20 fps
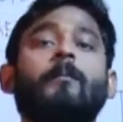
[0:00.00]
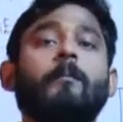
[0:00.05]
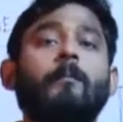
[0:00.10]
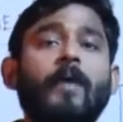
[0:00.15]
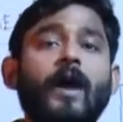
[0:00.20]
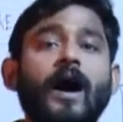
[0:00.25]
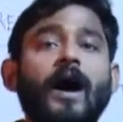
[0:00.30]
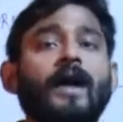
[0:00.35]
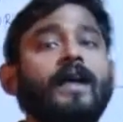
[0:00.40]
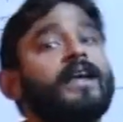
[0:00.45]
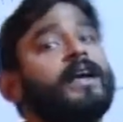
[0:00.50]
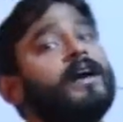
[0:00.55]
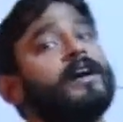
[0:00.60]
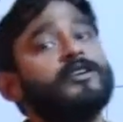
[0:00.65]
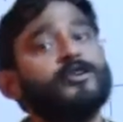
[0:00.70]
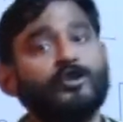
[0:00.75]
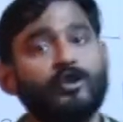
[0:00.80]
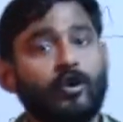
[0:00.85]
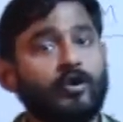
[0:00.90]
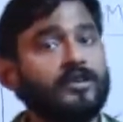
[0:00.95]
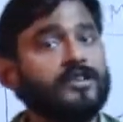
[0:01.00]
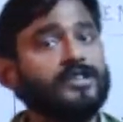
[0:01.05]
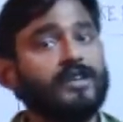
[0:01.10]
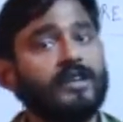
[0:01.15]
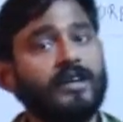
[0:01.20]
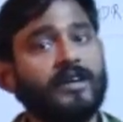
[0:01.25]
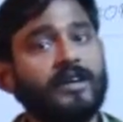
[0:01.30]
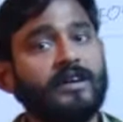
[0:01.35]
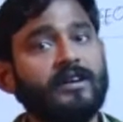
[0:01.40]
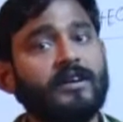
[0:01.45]
by a short
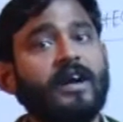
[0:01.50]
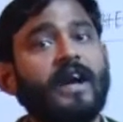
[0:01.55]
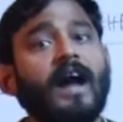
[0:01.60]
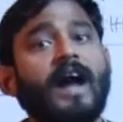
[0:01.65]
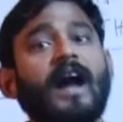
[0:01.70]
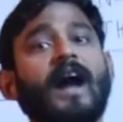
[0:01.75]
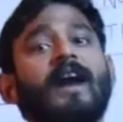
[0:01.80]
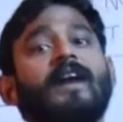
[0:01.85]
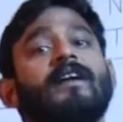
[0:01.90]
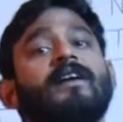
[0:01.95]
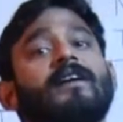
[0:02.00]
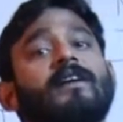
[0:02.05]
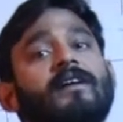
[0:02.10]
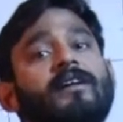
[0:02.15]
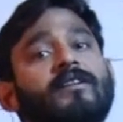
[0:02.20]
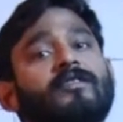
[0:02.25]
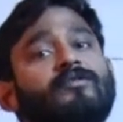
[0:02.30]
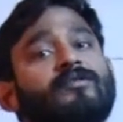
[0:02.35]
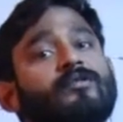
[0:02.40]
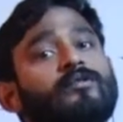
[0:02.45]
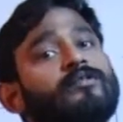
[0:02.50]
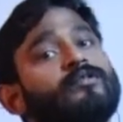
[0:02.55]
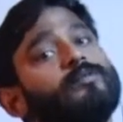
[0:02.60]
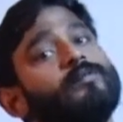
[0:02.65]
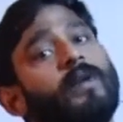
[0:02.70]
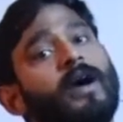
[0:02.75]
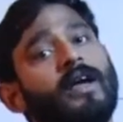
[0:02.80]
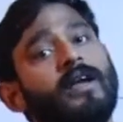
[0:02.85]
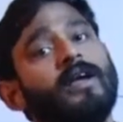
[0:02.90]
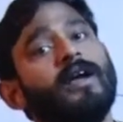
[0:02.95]
circuit and a current source
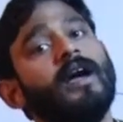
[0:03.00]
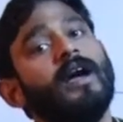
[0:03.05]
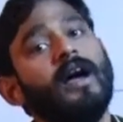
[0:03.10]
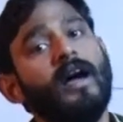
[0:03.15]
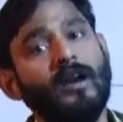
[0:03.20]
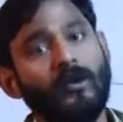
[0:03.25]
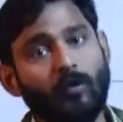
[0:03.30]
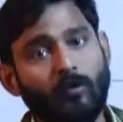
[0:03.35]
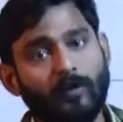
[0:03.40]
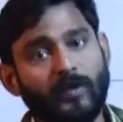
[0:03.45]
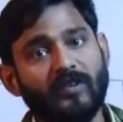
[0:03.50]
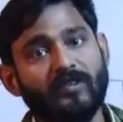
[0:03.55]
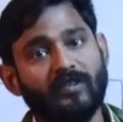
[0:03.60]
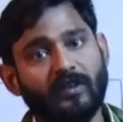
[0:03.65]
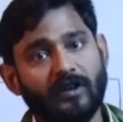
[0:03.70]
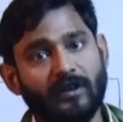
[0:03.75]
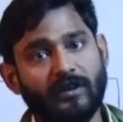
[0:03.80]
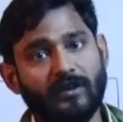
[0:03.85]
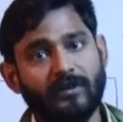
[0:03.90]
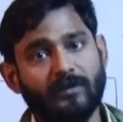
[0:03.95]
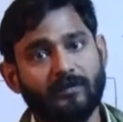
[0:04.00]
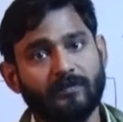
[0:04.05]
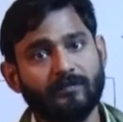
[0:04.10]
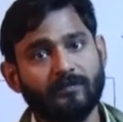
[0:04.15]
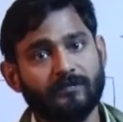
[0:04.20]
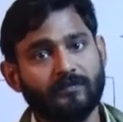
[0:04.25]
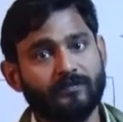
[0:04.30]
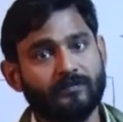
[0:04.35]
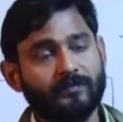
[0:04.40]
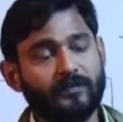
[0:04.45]
by an open circuit,
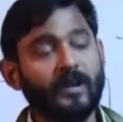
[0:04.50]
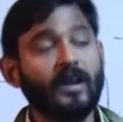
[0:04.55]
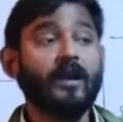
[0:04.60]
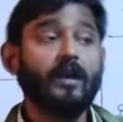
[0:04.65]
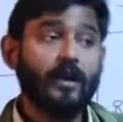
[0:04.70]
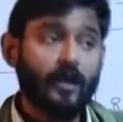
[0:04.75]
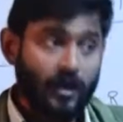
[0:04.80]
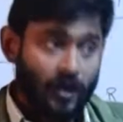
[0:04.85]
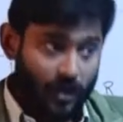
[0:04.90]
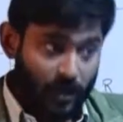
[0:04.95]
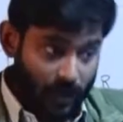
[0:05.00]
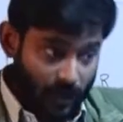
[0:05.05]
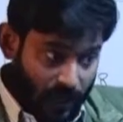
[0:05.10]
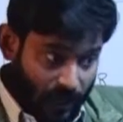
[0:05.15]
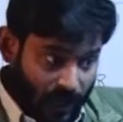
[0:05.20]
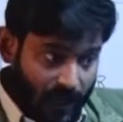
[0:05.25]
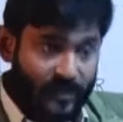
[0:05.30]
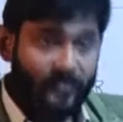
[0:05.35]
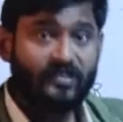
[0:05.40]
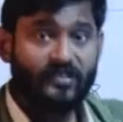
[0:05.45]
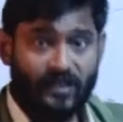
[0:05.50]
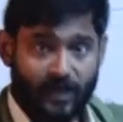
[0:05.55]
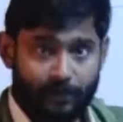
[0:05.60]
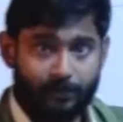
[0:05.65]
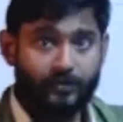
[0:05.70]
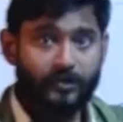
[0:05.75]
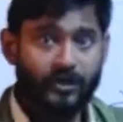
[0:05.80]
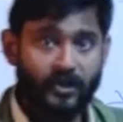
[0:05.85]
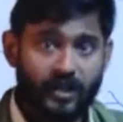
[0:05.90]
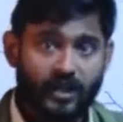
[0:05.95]

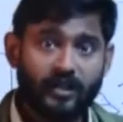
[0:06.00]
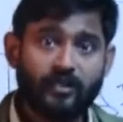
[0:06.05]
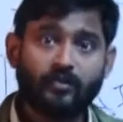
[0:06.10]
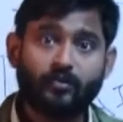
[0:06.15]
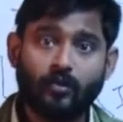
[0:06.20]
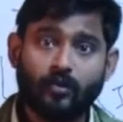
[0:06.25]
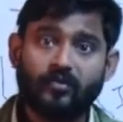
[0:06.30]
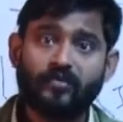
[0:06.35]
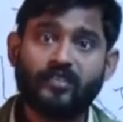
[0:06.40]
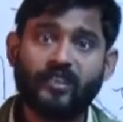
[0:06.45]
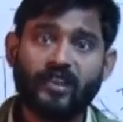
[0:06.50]
except in those